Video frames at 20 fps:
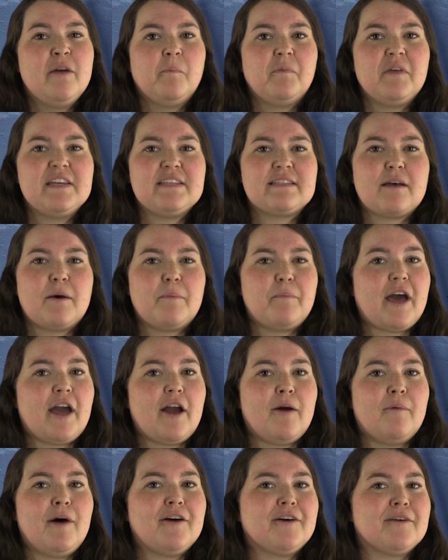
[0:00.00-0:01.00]
Please stop by
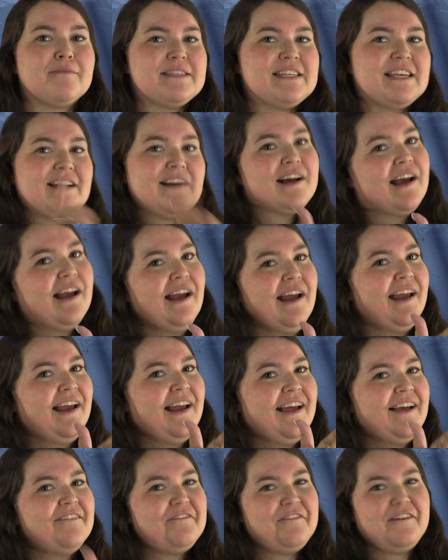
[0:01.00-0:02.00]
our Welcome Center
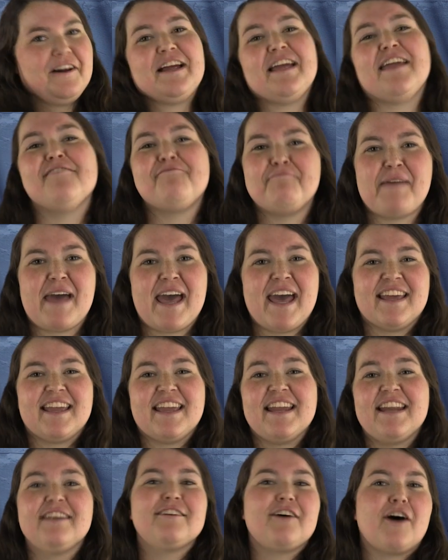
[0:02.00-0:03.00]
for a gift bag
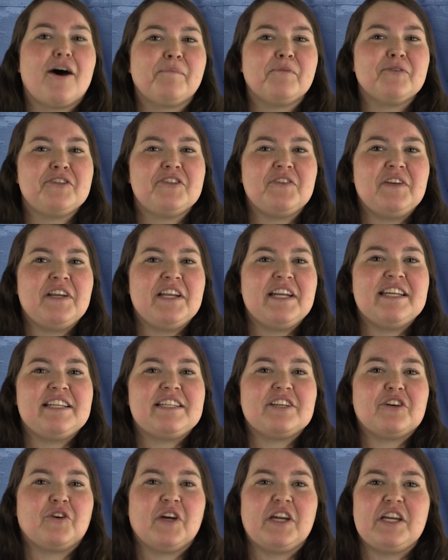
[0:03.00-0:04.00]
and an opportunity
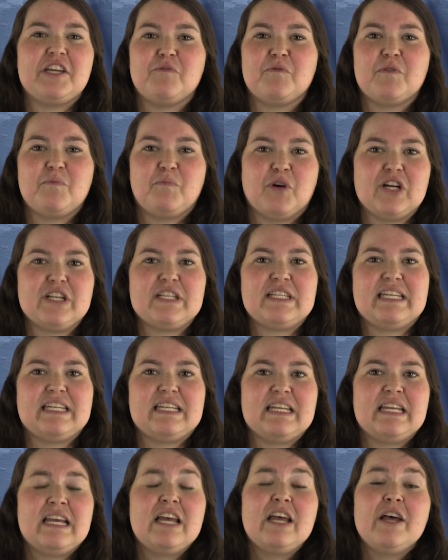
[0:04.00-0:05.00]
to greet you in
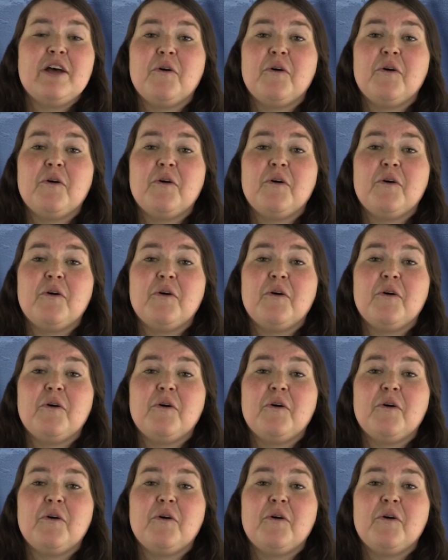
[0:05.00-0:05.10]
person.